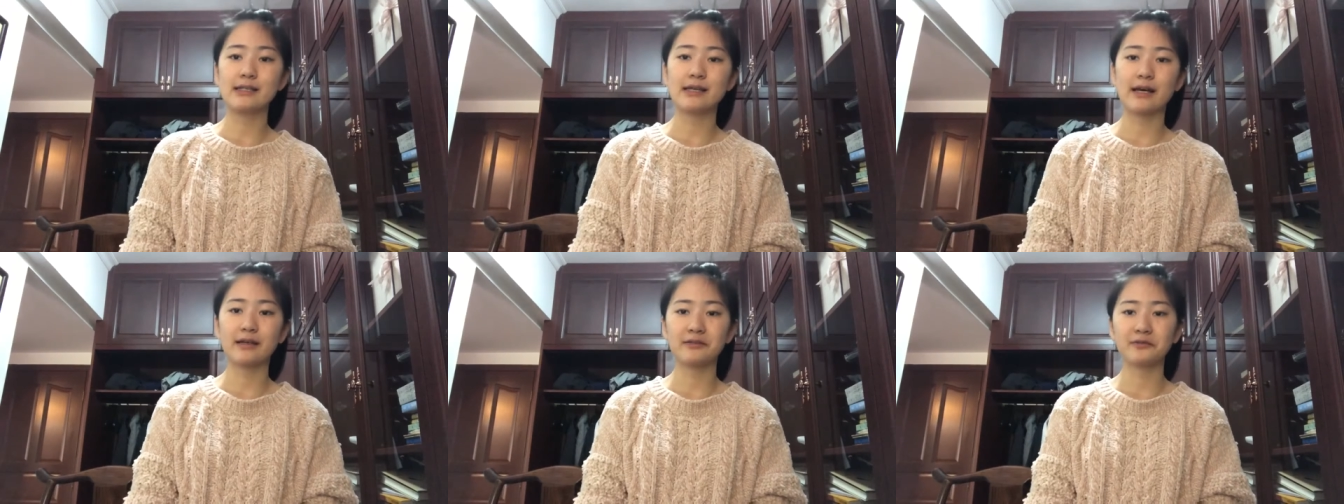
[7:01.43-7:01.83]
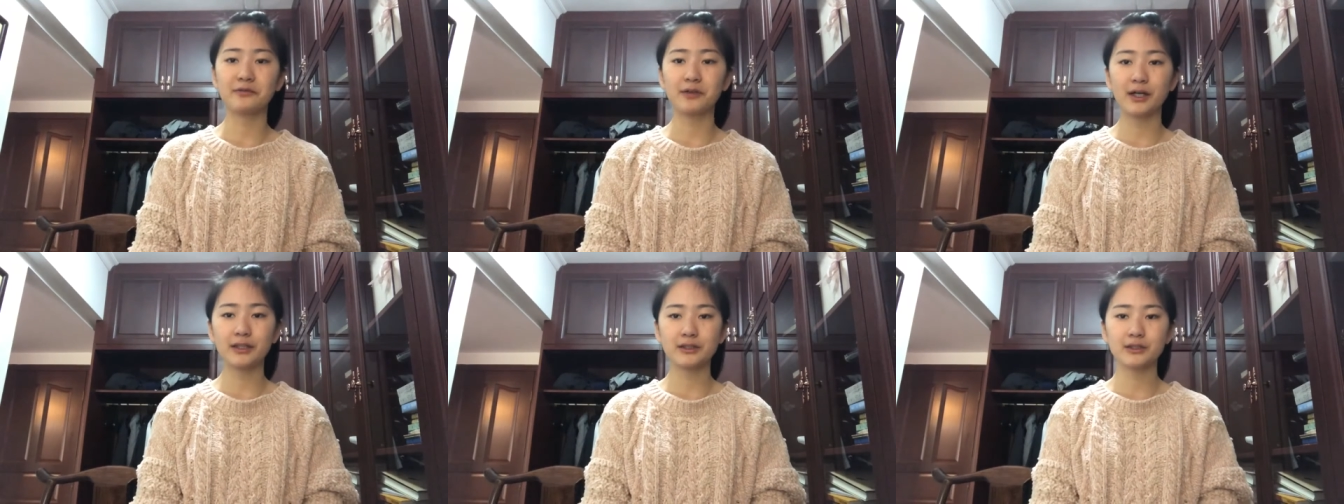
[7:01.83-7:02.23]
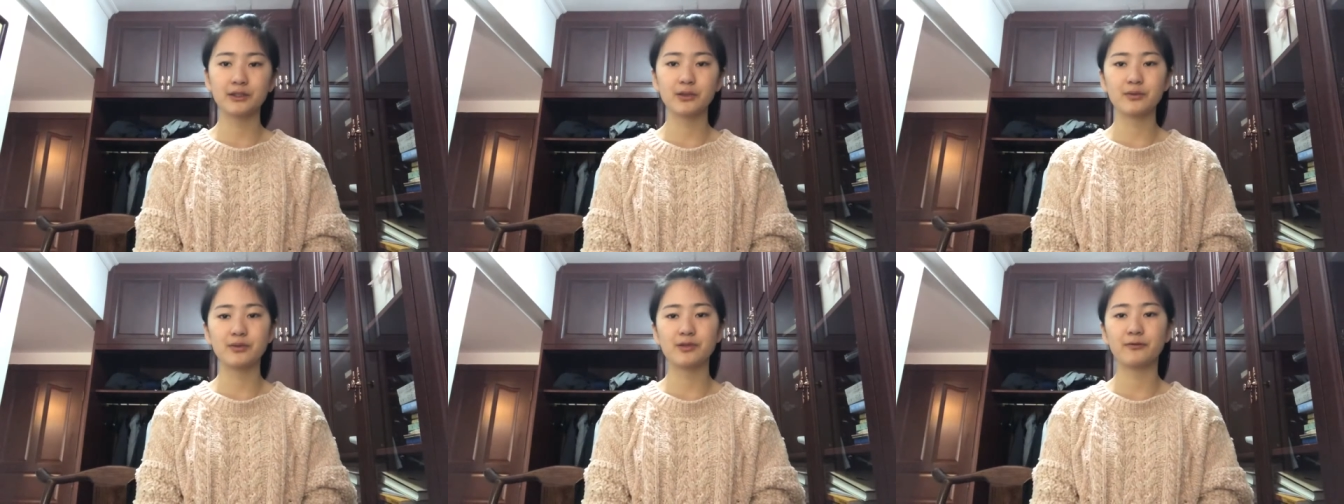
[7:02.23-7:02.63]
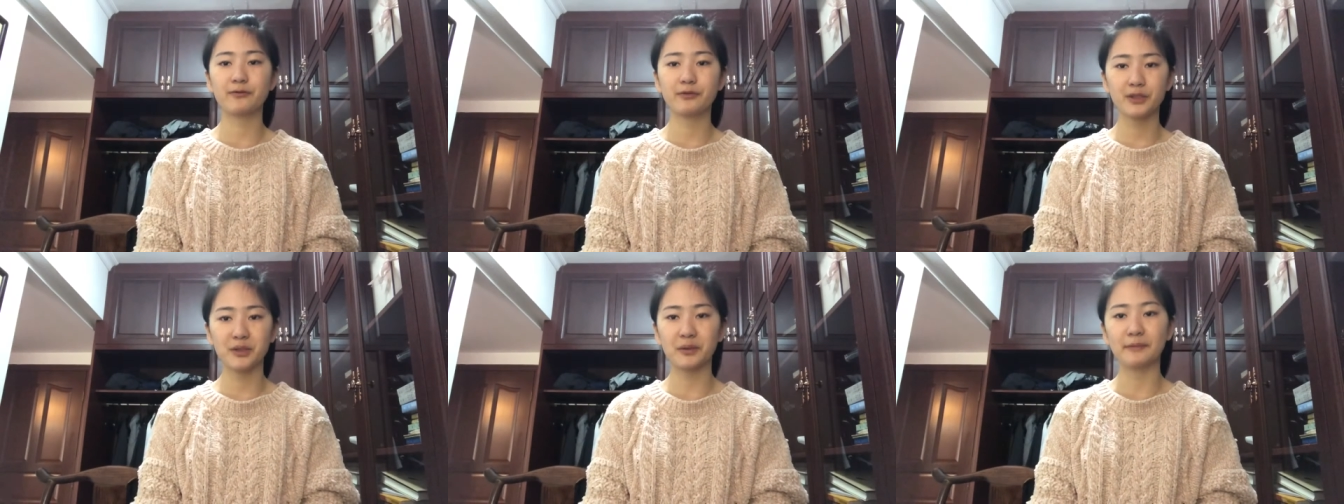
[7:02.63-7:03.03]
and find those
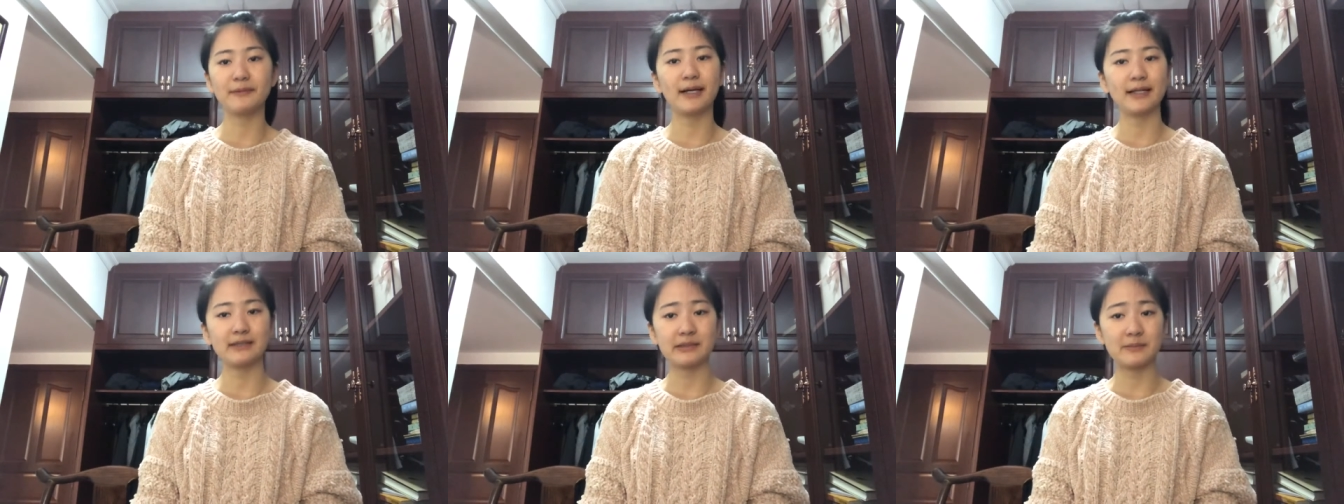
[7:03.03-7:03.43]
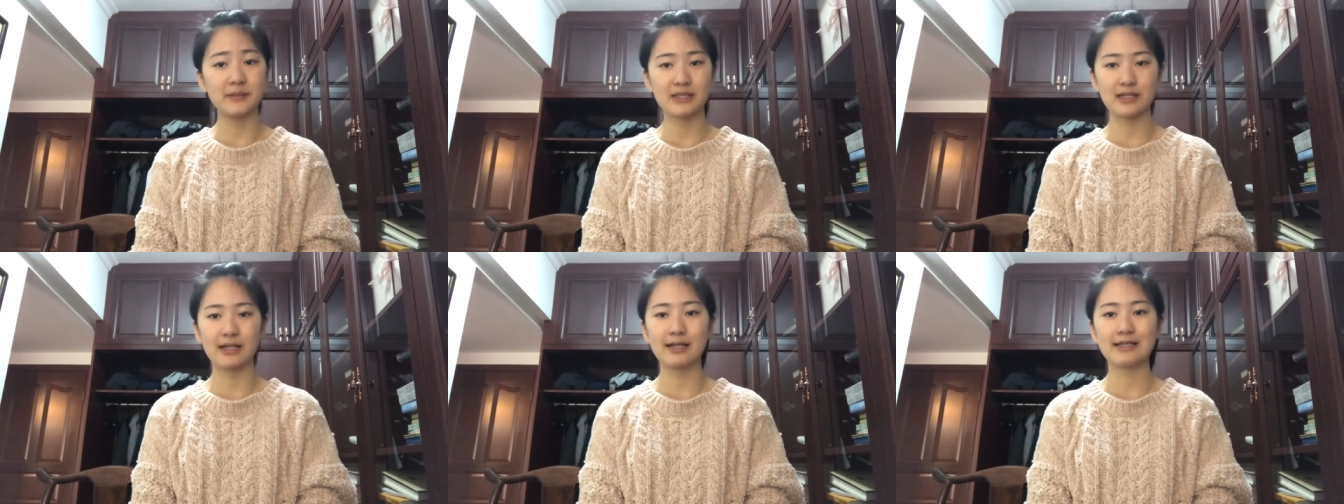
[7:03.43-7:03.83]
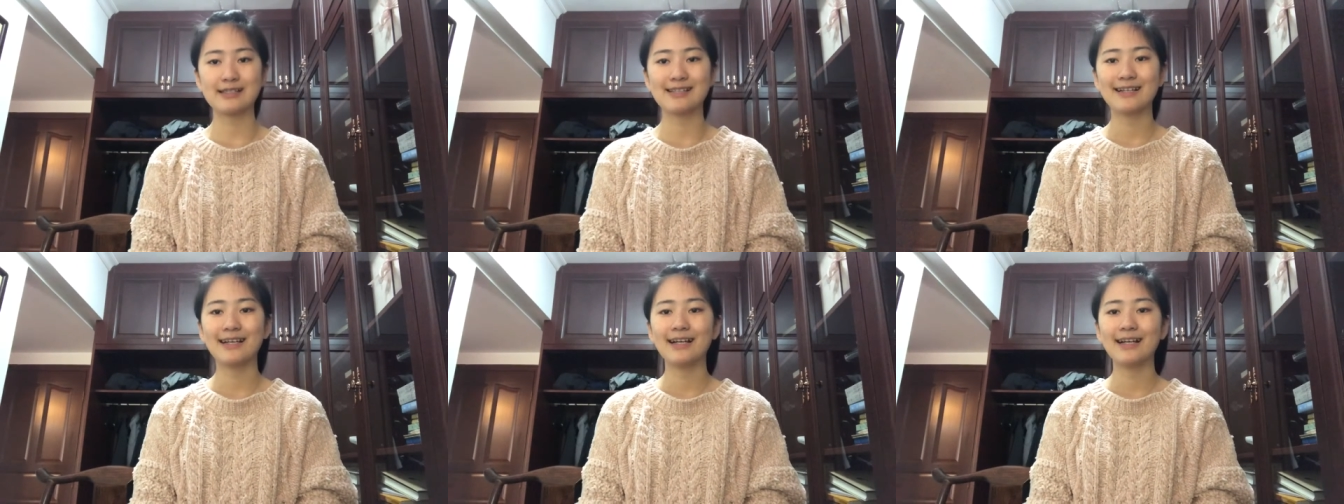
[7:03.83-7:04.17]
frequent item sets,